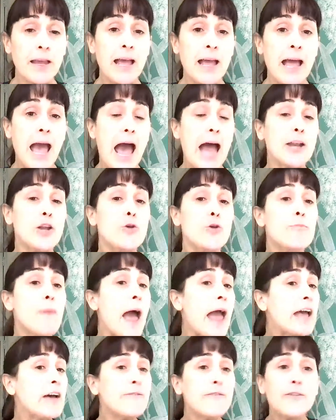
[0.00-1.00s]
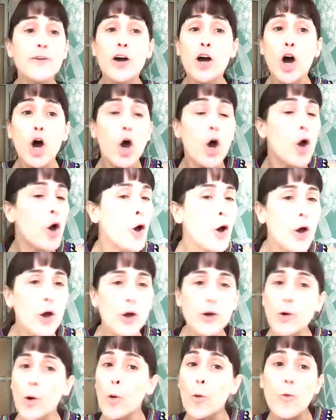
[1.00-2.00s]
And you may have
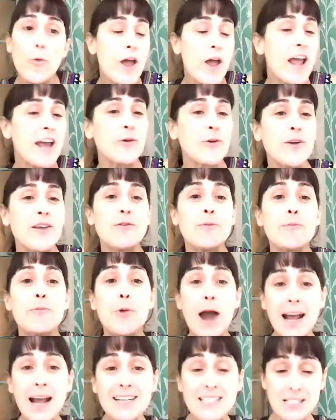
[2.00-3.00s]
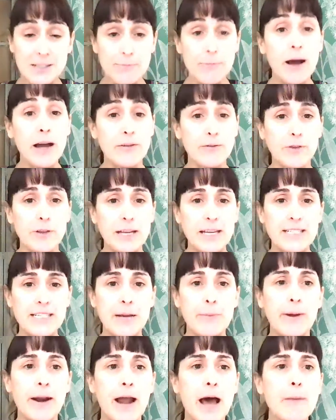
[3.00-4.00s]
heard or read or even practiced mindful eating,
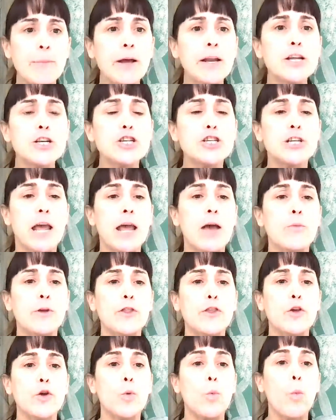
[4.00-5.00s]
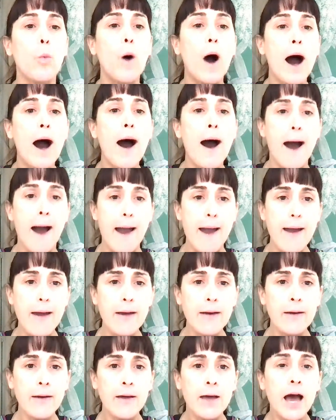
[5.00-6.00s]
but I'm going to share with you
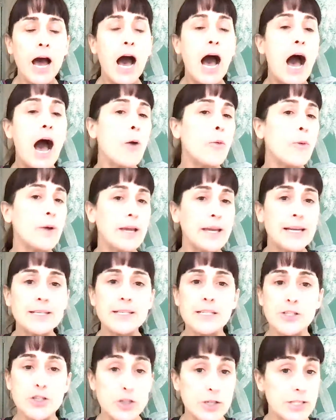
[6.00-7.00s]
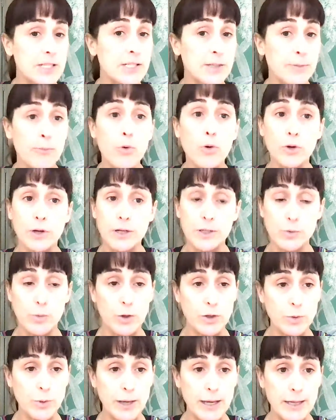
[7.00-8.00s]
why how we eat is just as important as
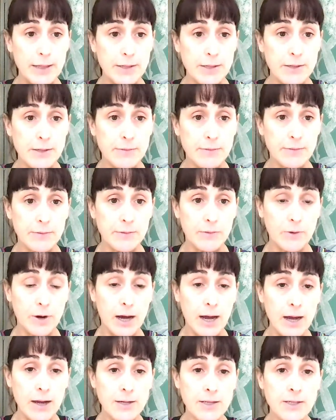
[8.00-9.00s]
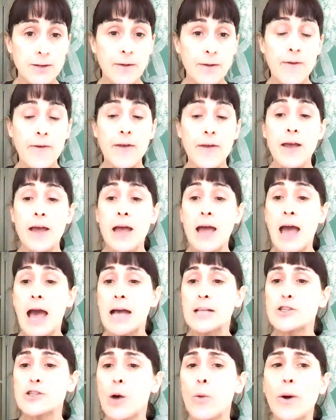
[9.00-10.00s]
what we eat, right?
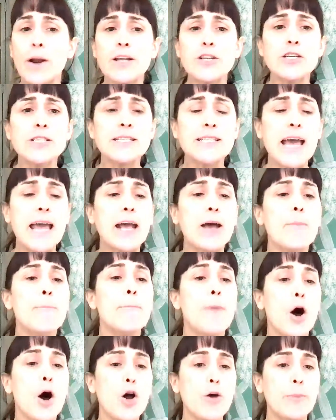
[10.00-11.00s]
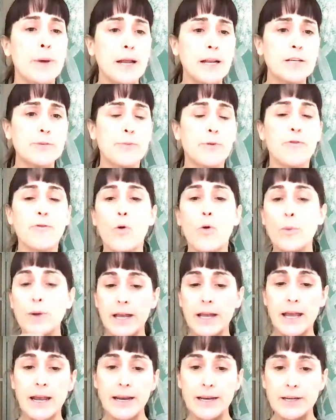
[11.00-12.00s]
And so I want to just take a moment before we
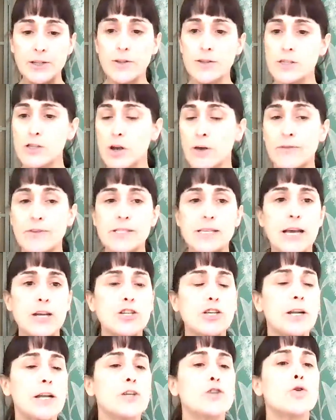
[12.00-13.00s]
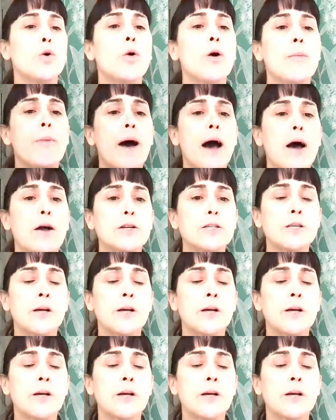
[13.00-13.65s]
get into this conversation and talk about